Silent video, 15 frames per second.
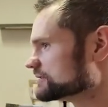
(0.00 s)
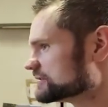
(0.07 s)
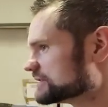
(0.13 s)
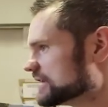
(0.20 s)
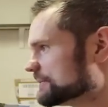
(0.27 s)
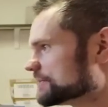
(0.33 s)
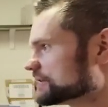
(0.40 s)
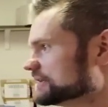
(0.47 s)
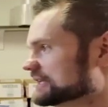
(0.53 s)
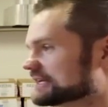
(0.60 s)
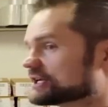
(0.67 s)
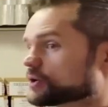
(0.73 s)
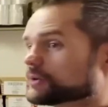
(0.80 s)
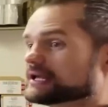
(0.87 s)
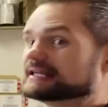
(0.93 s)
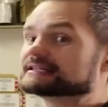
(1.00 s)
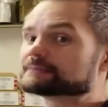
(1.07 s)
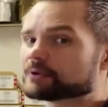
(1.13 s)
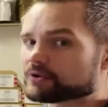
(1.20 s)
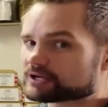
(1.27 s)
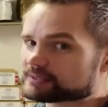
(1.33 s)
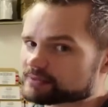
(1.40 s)
typically didn't go into
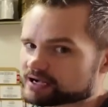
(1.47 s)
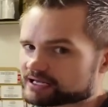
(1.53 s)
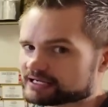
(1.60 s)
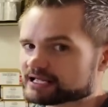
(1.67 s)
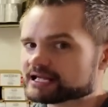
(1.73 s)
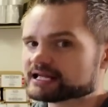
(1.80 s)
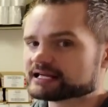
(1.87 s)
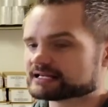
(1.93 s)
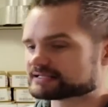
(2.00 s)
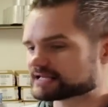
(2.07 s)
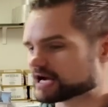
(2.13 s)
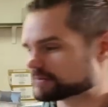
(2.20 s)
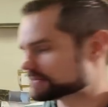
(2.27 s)
Pokemon is now